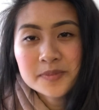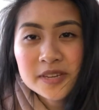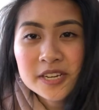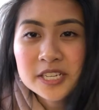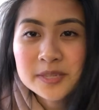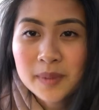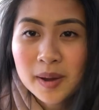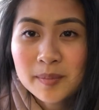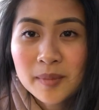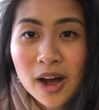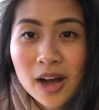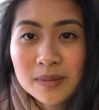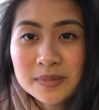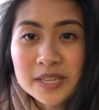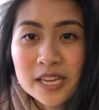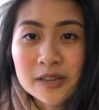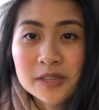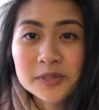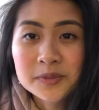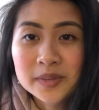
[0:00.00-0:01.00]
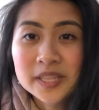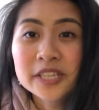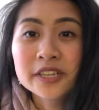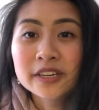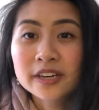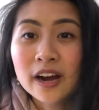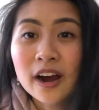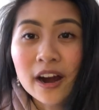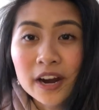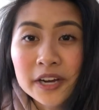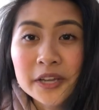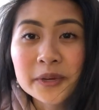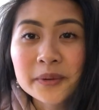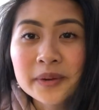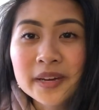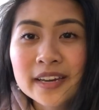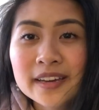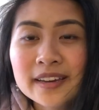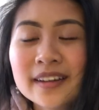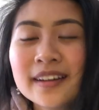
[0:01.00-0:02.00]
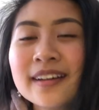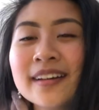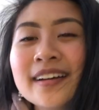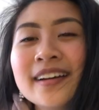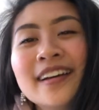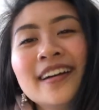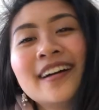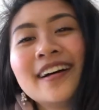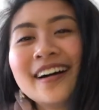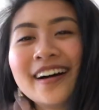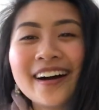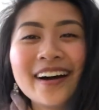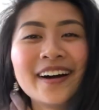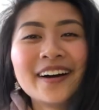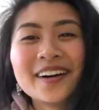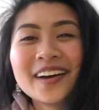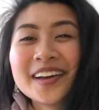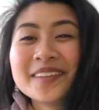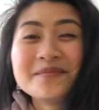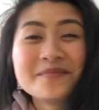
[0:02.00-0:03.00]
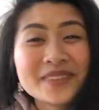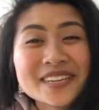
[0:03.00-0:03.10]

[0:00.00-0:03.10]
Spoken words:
because my mom said I was really good at arguing, and